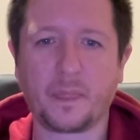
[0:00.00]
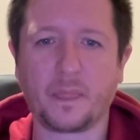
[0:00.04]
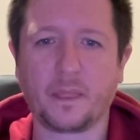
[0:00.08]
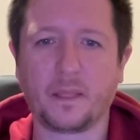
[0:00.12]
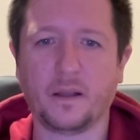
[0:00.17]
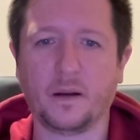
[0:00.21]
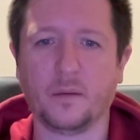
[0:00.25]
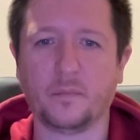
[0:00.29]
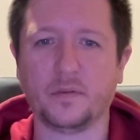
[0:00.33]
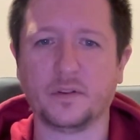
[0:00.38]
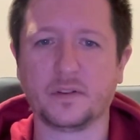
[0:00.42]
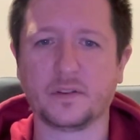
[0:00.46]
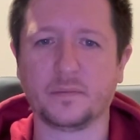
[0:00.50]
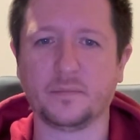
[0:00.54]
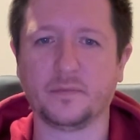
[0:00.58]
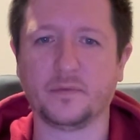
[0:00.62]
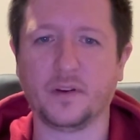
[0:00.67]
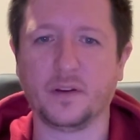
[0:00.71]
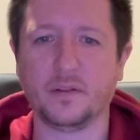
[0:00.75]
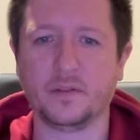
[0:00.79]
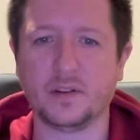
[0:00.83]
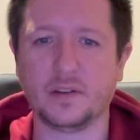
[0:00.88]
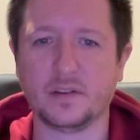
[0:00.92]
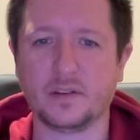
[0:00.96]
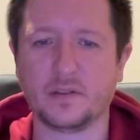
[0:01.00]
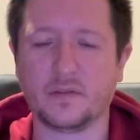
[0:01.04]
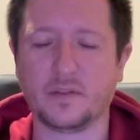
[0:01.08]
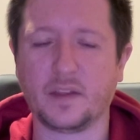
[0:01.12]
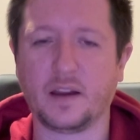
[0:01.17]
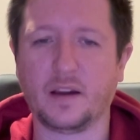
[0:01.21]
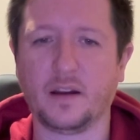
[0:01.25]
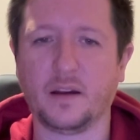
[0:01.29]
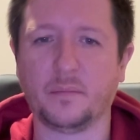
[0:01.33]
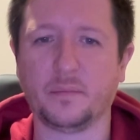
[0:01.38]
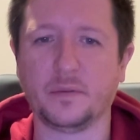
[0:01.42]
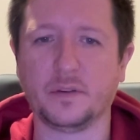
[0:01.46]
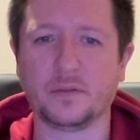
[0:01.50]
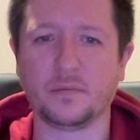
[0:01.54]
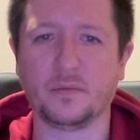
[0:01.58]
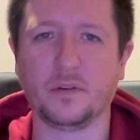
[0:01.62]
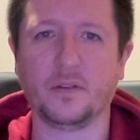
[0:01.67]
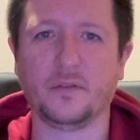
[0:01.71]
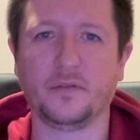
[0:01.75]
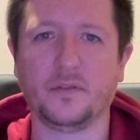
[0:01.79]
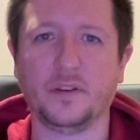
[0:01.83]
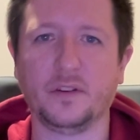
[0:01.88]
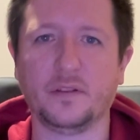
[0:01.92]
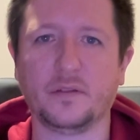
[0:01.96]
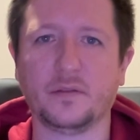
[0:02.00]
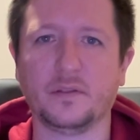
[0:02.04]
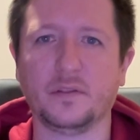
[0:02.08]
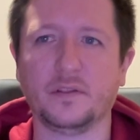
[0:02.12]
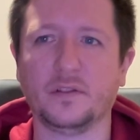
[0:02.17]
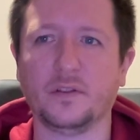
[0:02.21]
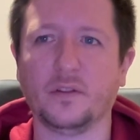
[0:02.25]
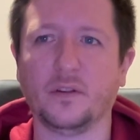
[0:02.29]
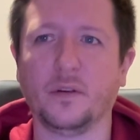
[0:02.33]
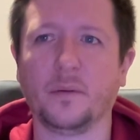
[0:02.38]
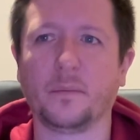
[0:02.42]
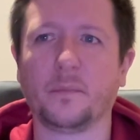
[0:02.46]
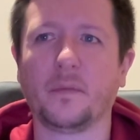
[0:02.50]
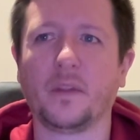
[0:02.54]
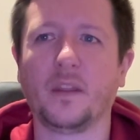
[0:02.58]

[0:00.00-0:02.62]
I'll put some photos of that up as well for you to enjoy.